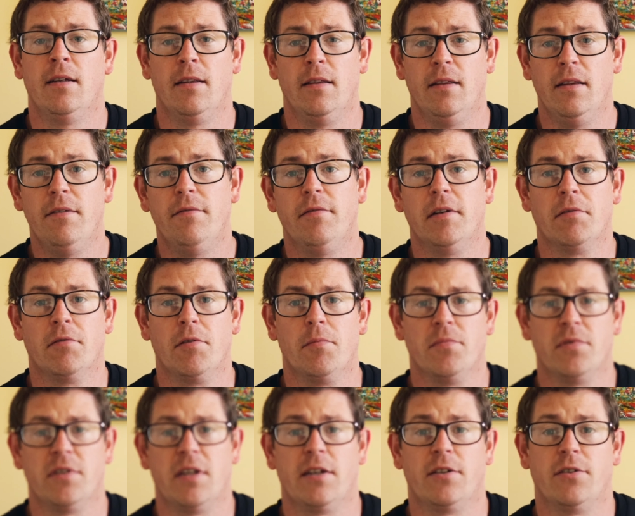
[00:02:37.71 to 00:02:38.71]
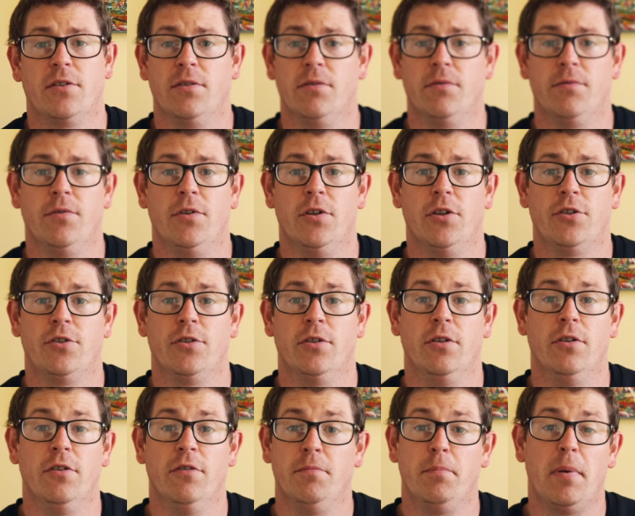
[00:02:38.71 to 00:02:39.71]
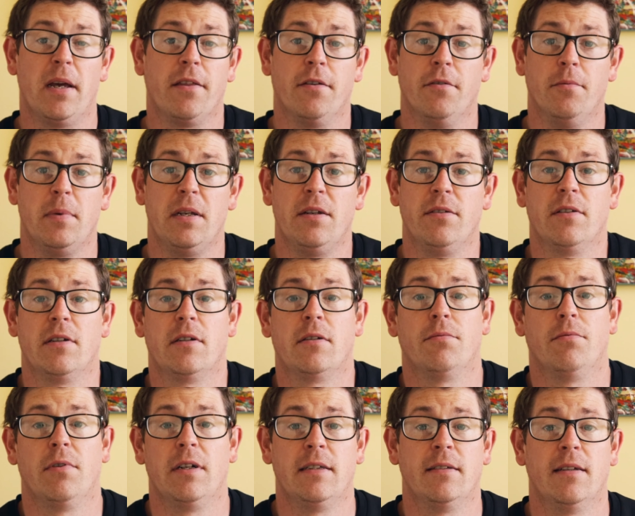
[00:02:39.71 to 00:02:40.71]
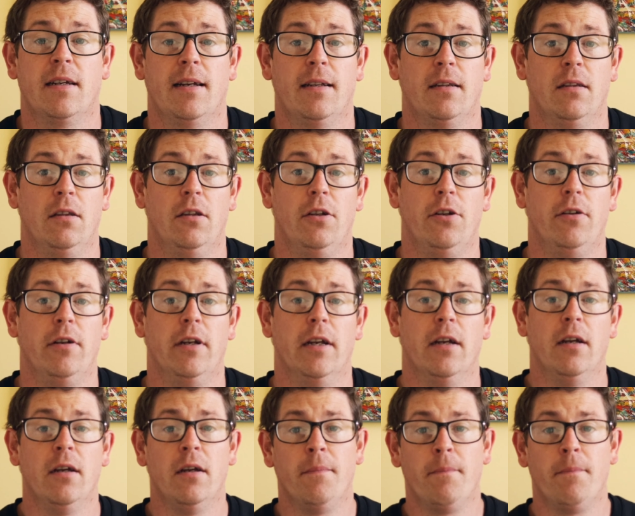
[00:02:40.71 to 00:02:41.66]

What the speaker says: living room sessions version of Bethel Music's Raise a Hallelujah.